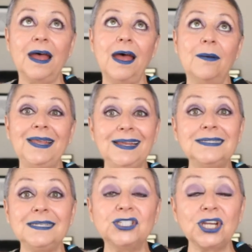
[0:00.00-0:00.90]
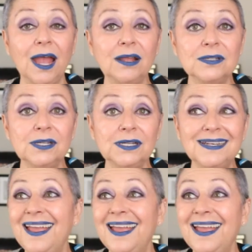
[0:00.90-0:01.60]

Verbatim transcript: um, easy childhood,